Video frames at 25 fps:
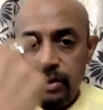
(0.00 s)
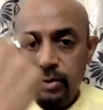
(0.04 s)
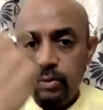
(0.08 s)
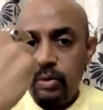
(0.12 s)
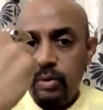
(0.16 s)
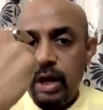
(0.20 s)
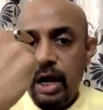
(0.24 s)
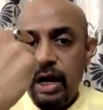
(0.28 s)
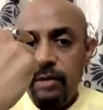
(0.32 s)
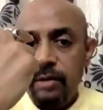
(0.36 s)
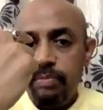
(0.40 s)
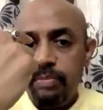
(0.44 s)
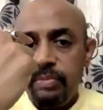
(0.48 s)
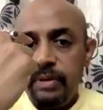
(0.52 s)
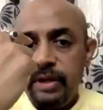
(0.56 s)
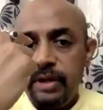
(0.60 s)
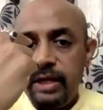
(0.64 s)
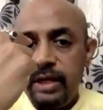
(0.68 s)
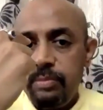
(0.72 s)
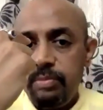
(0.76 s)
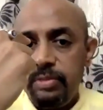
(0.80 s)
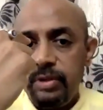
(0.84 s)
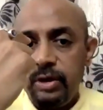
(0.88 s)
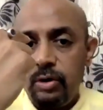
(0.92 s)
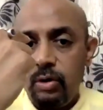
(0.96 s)
You can't
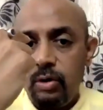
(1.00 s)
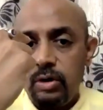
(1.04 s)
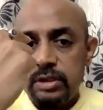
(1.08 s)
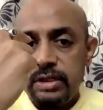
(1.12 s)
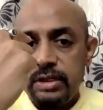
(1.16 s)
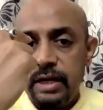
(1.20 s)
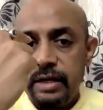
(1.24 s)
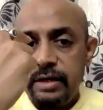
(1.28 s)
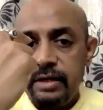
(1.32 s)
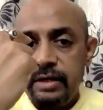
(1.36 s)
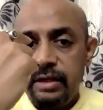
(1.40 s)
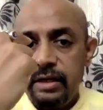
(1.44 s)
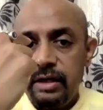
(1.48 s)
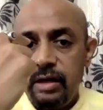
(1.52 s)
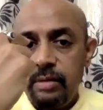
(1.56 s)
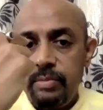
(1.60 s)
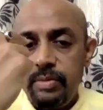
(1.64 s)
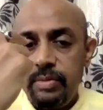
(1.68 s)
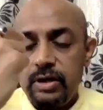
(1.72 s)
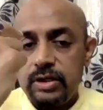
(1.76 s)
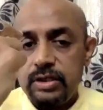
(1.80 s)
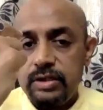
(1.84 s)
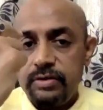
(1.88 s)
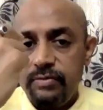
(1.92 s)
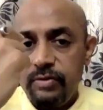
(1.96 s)
keep the torchlight here,
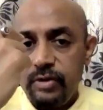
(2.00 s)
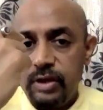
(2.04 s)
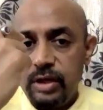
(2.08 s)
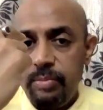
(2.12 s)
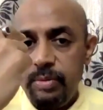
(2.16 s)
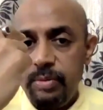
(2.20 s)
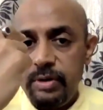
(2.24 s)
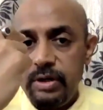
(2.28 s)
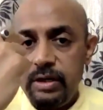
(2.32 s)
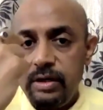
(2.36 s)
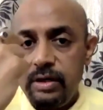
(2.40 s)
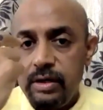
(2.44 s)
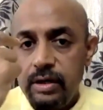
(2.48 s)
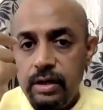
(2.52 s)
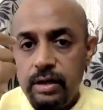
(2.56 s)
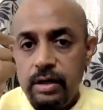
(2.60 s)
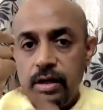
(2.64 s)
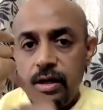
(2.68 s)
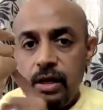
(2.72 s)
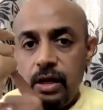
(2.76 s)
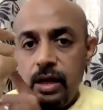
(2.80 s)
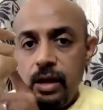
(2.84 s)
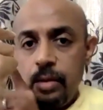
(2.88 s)
because if you keep it here,